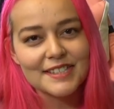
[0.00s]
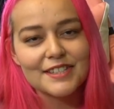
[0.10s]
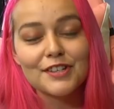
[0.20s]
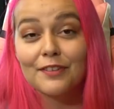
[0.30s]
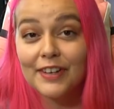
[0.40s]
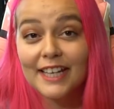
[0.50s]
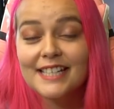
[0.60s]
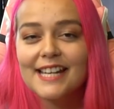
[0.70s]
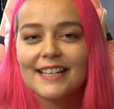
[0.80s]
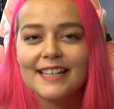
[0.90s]
survey
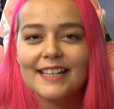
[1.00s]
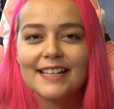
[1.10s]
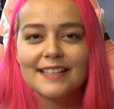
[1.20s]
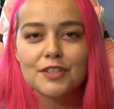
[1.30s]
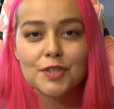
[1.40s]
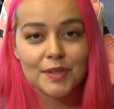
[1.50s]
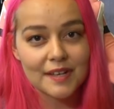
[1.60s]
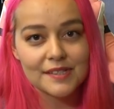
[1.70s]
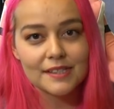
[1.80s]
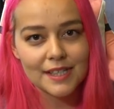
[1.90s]
taken in
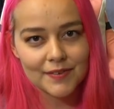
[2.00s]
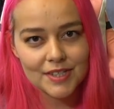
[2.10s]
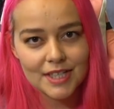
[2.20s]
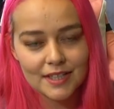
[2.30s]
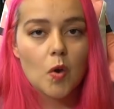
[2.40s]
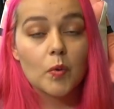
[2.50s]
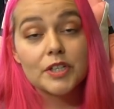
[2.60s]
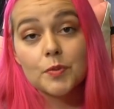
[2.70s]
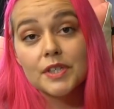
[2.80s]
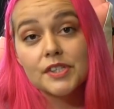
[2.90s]
2017,
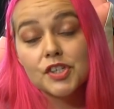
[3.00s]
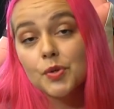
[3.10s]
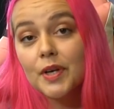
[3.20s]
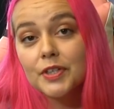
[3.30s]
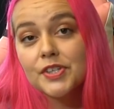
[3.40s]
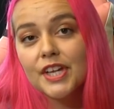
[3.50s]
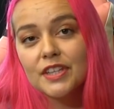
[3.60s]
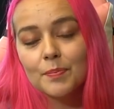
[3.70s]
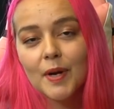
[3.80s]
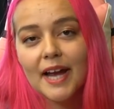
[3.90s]
which was to
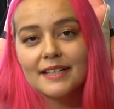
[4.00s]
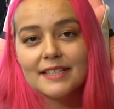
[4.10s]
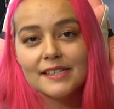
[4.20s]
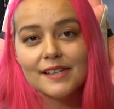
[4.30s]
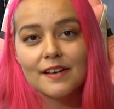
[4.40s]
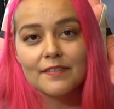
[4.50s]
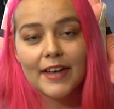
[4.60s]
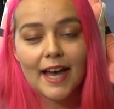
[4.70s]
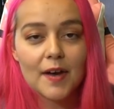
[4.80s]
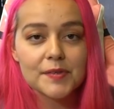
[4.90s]
understand the practice of
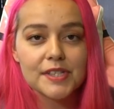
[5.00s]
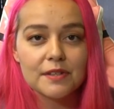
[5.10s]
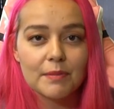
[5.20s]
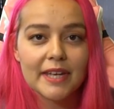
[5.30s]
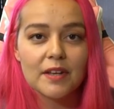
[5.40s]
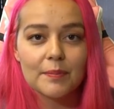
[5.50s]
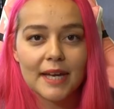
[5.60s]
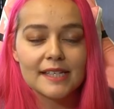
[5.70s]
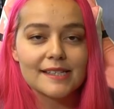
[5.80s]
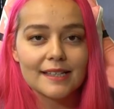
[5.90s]
housing male
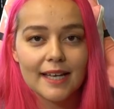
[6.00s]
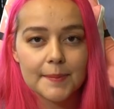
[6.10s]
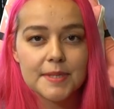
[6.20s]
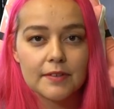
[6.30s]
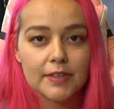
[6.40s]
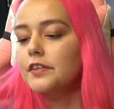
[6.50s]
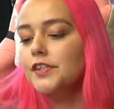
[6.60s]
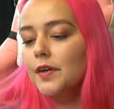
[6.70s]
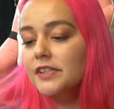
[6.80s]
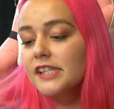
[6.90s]
mice in captivity.
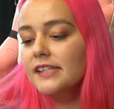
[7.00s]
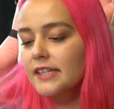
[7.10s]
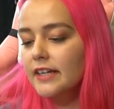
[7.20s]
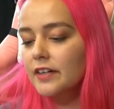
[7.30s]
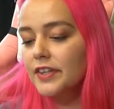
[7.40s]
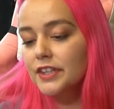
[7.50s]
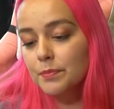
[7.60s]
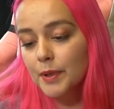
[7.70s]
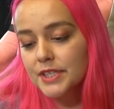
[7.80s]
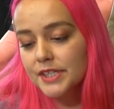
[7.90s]
So it says here that
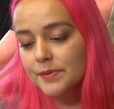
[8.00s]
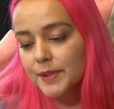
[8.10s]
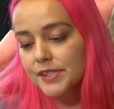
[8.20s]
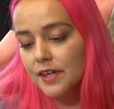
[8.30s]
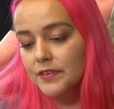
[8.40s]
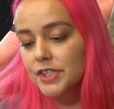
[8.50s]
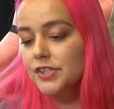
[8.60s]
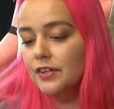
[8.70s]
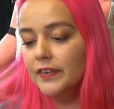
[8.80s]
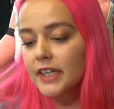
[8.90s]
the participants of the
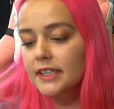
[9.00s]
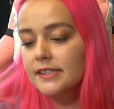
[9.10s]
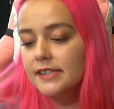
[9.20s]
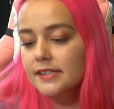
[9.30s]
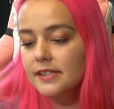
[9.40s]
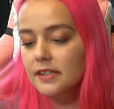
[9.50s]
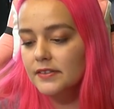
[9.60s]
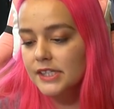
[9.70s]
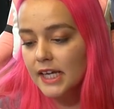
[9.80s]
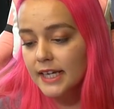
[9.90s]
survey consisted
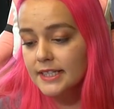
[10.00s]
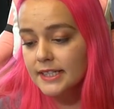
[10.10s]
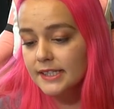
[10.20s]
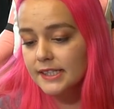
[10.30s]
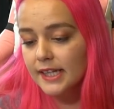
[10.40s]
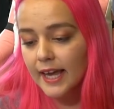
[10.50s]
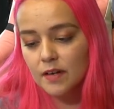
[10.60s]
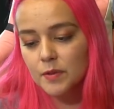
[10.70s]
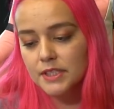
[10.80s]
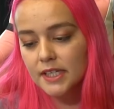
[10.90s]
of scientists,
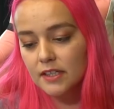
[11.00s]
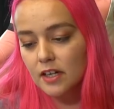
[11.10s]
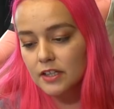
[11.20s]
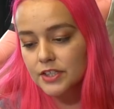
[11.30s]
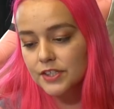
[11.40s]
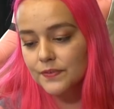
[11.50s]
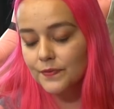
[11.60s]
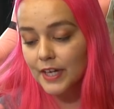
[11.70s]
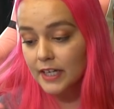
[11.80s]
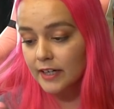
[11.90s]
animal technologists,
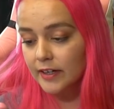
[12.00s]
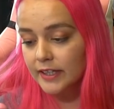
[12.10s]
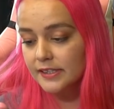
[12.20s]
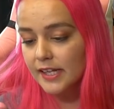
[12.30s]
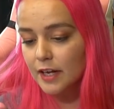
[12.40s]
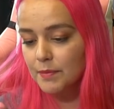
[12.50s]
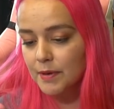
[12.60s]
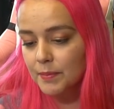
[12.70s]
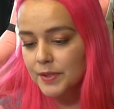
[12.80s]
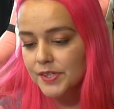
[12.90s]
veterinarians, and
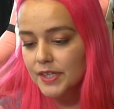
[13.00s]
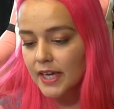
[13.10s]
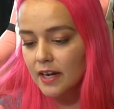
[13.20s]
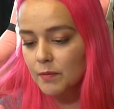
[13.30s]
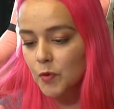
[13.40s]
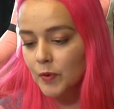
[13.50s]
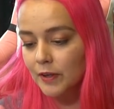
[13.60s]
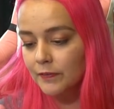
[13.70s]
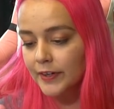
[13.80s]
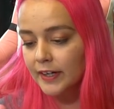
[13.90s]
members of the animal
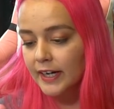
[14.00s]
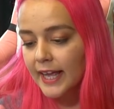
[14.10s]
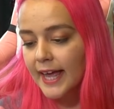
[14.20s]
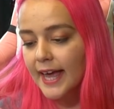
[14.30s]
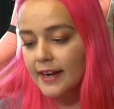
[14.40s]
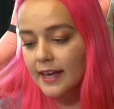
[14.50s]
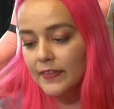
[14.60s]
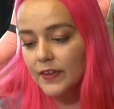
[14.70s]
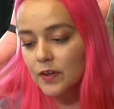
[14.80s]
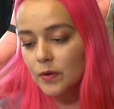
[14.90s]
welfare and
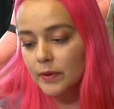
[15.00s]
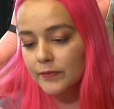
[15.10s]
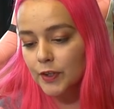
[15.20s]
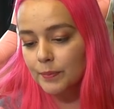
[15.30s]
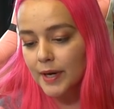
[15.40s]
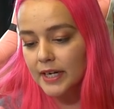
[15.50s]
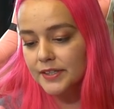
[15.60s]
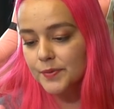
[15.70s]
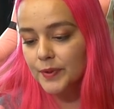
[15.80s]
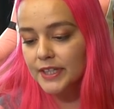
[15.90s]
ethical review
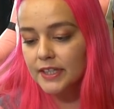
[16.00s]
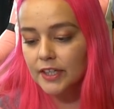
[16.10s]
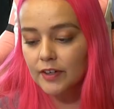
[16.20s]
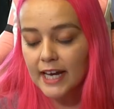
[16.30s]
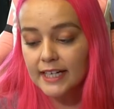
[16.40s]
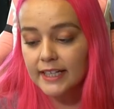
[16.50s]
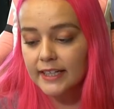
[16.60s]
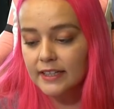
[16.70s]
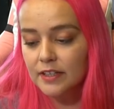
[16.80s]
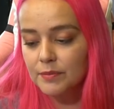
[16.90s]
bodies within the United
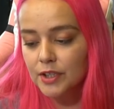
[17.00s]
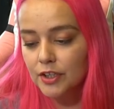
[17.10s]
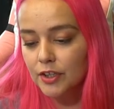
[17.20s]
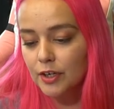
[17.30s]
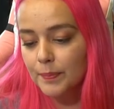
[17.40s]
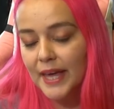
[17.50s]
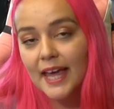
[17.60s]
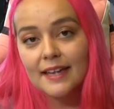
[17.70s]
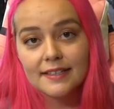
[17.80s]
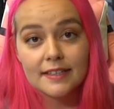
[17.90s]
Kingdom, Europe,
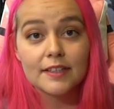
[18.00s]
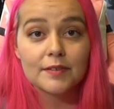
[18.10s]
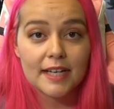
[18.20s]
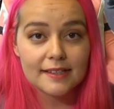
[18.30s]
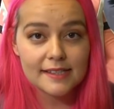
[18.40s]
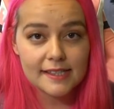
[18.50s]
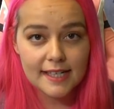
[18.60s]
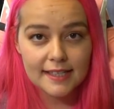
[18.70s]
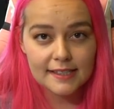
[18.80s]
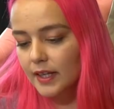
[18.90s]
and the United
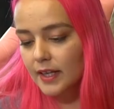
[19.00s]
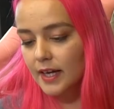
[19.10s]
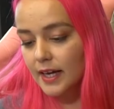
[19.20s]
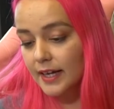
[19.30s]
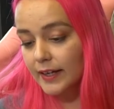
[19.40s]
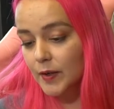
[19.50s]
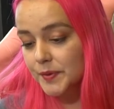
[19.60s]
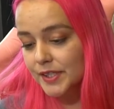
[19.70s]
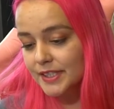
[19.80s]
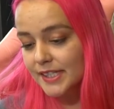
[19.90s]
States. Uh, it
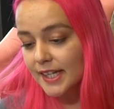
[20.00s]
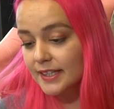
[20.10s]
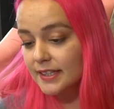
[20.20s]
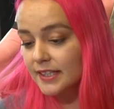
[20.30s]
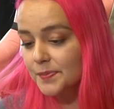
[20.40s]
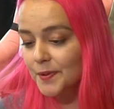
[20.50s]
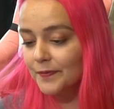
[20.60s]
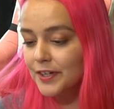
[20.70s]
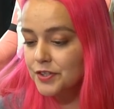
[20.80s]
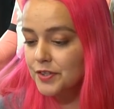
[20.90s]
goes on to say that these
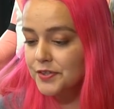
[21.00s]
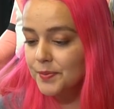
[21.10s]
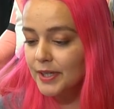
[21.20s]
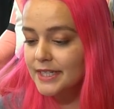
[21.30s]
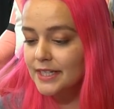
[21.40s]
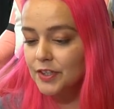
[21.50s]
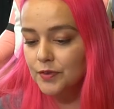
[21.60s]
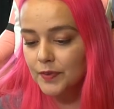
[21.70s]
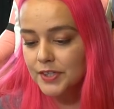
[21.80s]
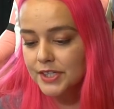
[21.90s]
professionals worked in
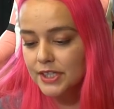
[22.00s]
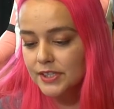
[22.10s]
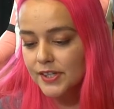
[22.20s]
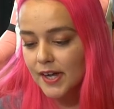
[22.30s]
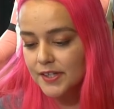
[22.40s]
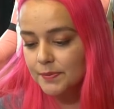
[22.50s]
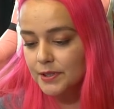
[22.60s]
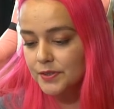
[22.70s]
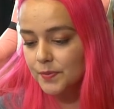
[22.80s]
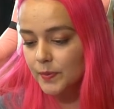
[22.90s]
universities,
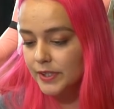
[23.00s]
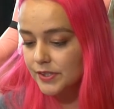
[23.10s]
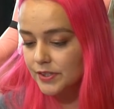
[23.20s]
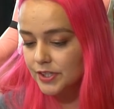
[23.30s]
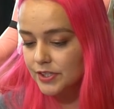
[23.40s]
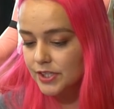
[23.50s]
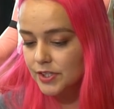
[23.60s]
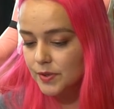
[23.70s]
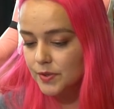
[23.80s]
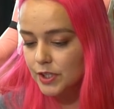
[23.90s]
hospitals, research
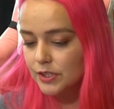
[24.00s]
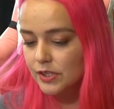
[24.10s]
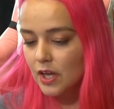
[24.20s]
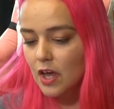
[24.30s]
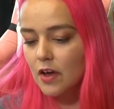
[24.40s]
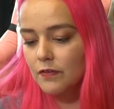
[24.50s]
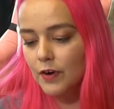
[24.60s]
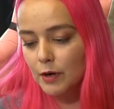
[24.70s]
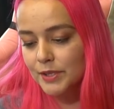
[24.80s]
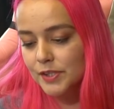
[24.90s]
institutions,
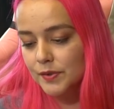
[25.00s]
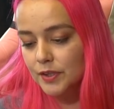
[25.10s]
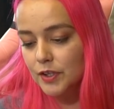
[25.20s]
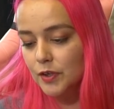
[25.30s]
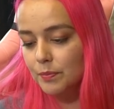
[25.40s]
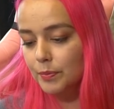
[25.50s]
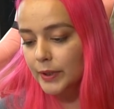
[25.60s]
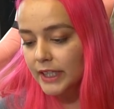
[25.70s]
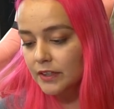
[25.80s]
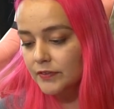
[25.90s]
pharmaceutical,
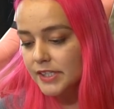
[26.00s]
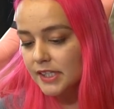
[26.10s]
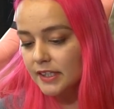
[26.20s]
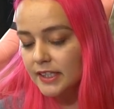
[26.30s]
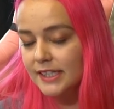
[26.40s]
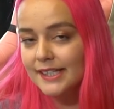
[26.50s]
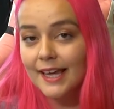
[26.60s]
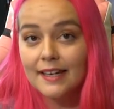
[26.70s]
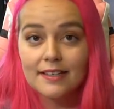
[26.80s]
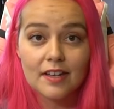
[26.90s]
breeding facilities,
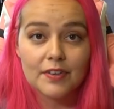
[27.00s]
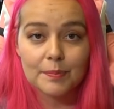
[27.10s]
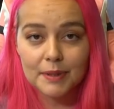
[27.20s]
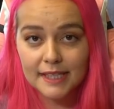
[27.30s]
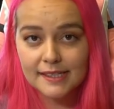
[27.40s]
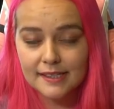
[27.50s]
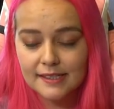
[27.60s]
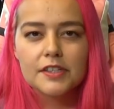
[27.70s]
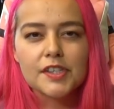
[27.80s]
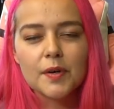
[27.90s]
and other
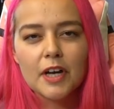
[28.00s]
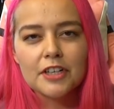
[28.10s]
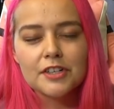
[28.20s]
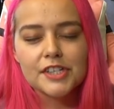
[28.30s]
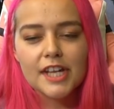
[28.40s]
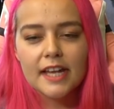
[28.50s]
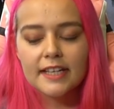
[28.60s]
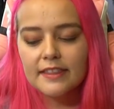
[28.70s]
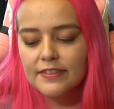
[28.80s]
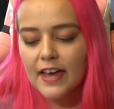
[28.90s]
places. So
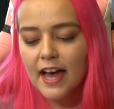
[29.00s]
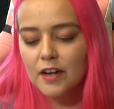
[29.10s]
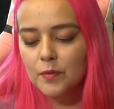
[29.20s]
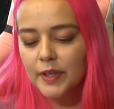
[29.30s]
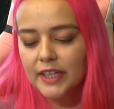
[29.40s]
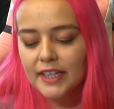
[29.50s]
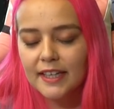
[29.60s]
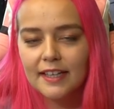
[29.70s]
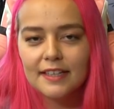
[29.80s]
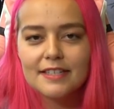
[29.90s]
understanding that, we
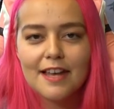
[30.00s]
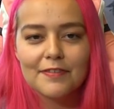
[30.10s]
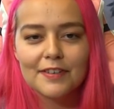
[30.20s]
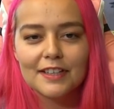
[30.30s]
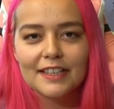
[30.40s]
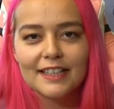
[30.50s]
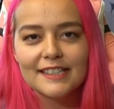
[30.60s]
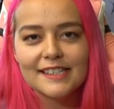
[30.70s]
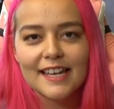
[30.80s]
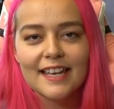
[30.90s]
can
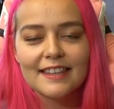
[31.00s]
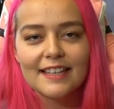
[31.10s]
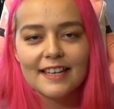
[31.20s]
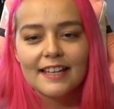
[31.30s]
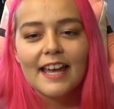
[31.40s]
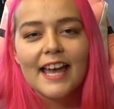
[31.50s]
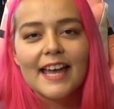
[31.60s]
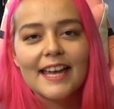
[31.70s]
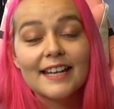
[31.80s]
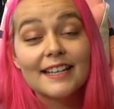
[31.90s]
definitely say that
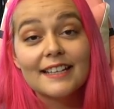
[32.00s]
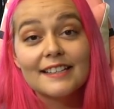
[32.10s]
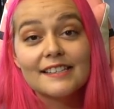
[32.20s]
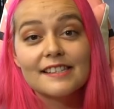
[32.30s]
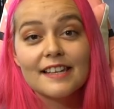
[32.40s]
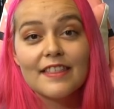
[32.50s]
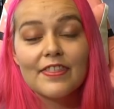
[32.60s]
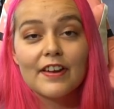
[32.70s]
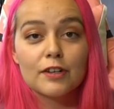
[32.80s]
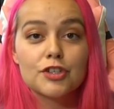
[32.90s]
it is
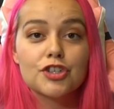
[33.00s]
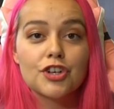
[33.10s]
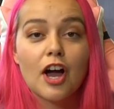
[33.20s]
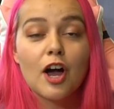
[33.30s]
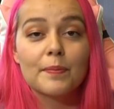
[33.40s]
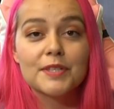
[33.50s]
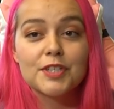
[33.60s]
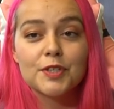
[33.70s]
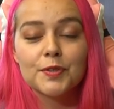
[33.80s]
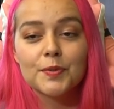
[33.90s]
their job
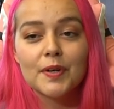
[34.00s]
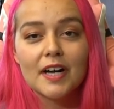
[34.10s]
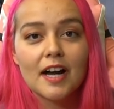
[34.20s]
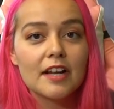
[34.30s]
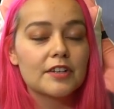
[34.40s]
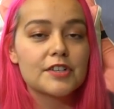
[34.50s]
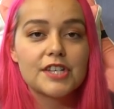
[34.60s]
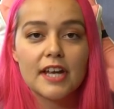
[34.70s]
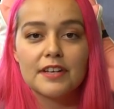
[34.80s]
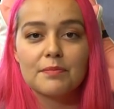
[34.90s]
to
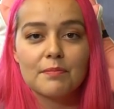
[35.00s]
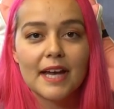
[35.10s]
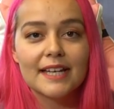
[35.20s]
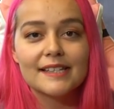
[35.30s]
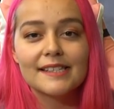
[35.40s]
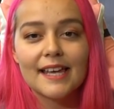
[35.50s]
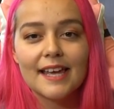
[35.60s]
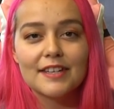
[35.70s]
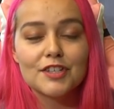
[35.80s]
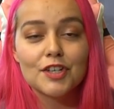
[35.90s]
understand mice
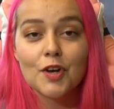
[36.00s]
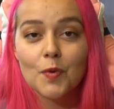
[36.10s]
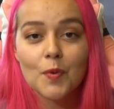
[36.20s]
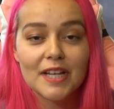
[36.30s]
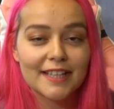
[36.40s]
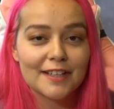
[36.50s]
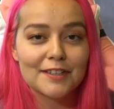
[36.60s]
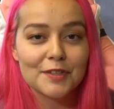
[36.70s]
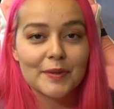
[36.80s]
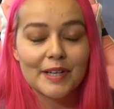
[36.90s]
and to know what
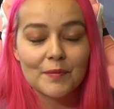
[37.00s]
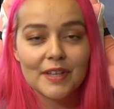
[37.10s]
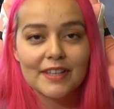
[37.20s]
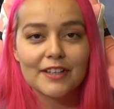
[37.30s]
they're doing when they're